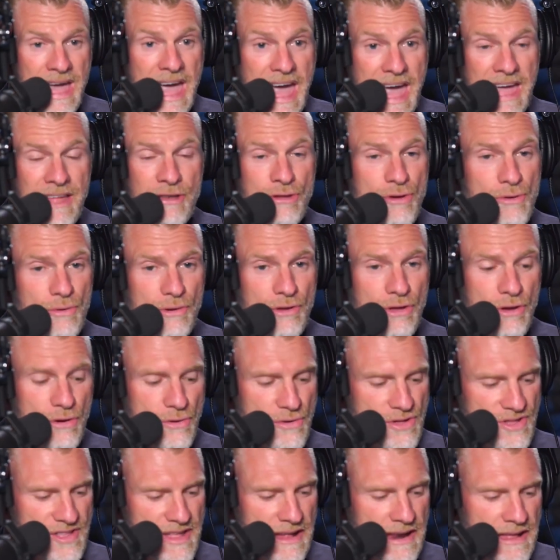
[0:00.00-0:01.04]
and
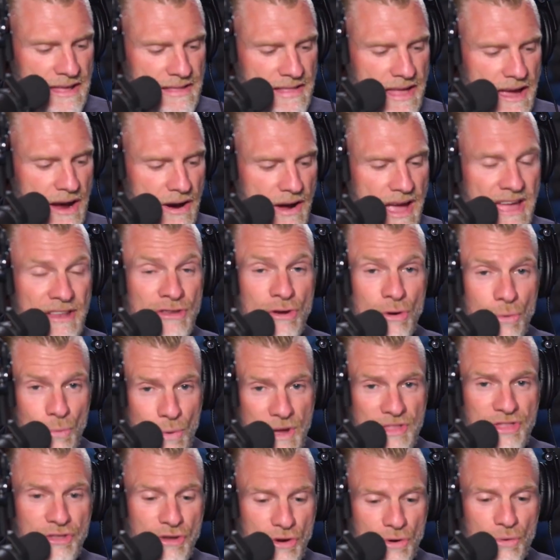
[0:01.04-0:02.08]
you're sitting there and you're
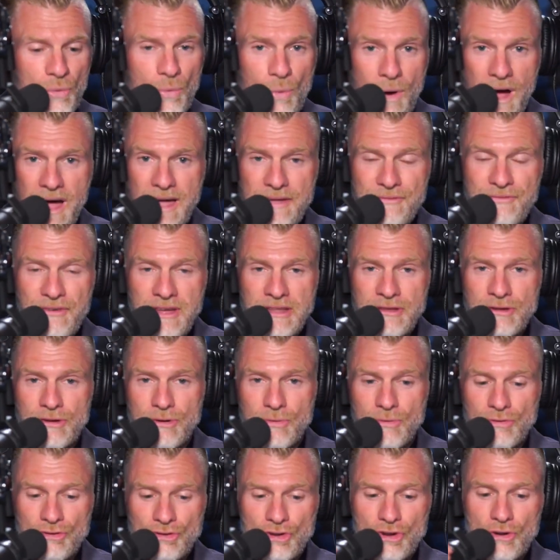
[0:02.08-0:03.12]
with your wife and
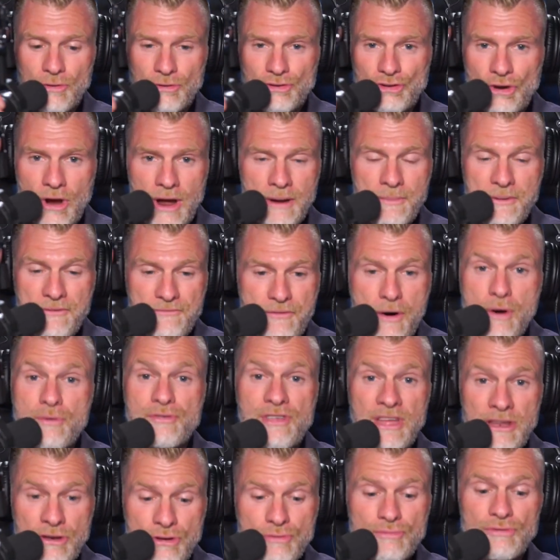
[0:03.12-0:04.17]
you're trying to be
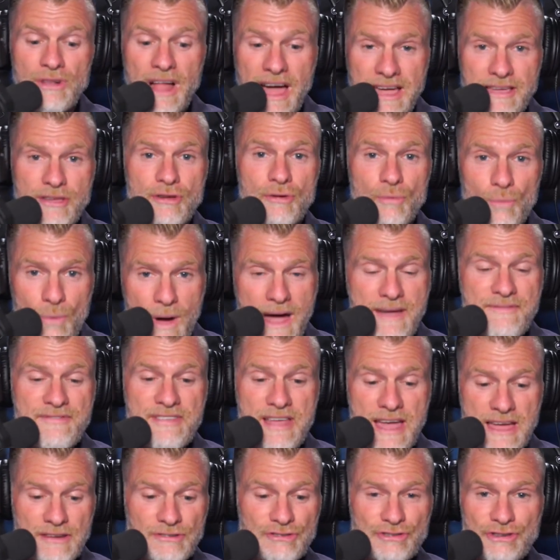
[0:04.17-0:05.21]
focused and you like your wife's
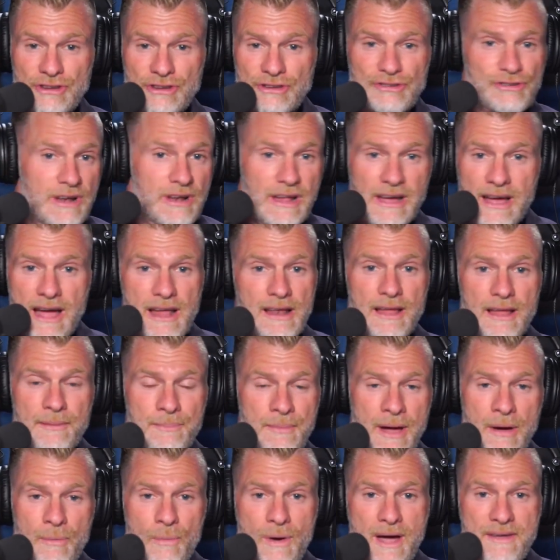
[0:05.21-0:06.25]
ass cheeks, you're like, I love
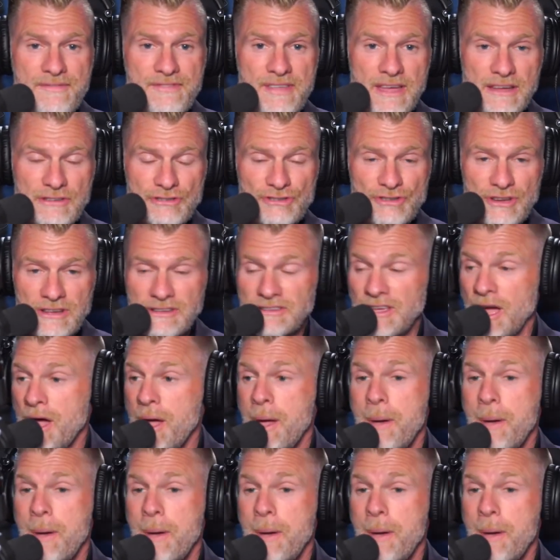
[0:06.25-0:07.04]
my wife's ass cheeks,